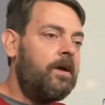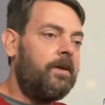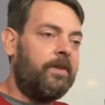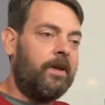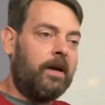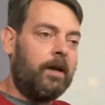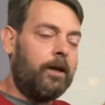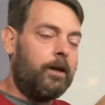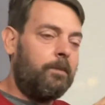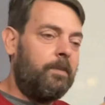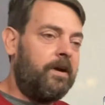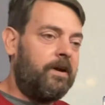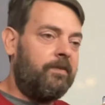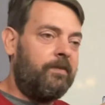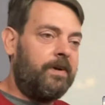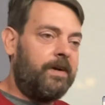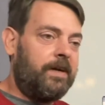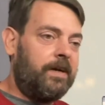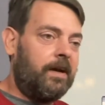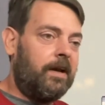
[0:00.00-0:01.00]
The little bit of
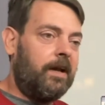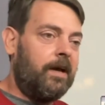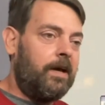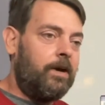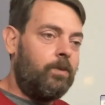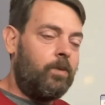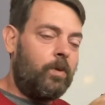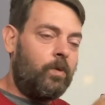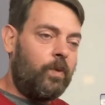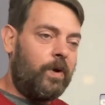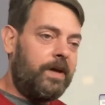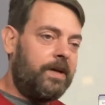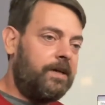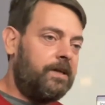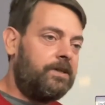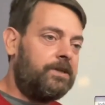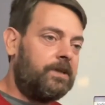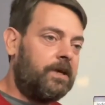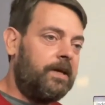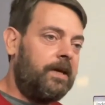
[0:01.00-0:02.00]
a delay, when we
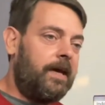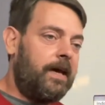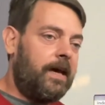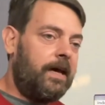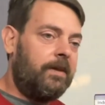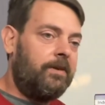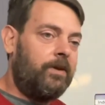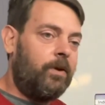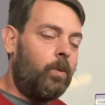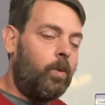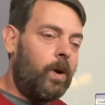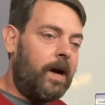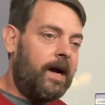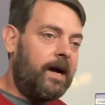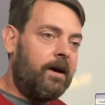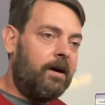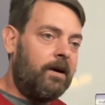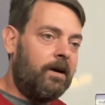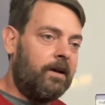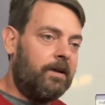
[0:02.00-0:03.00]
initially had the
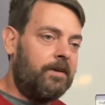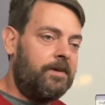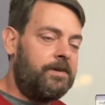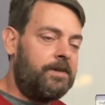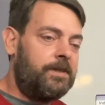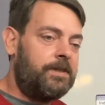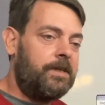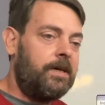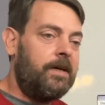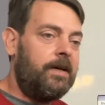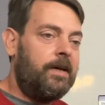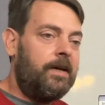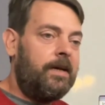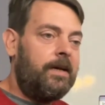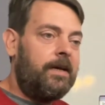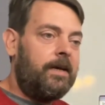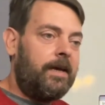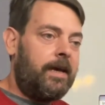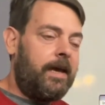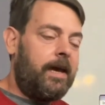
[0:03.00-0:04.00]
wireless
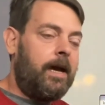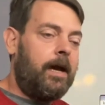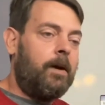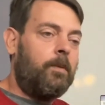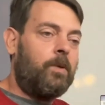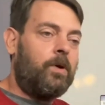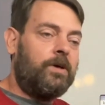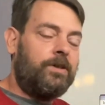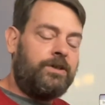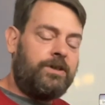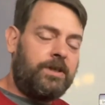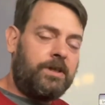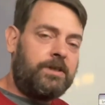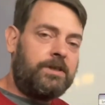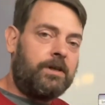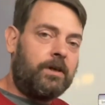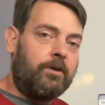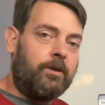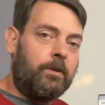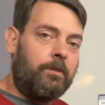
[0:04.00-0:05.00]
camera just
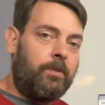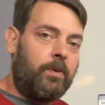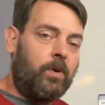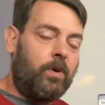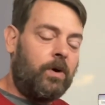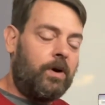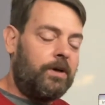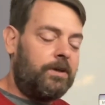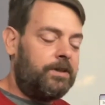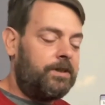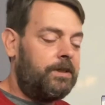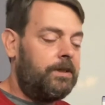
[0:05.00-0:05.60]
on the porch,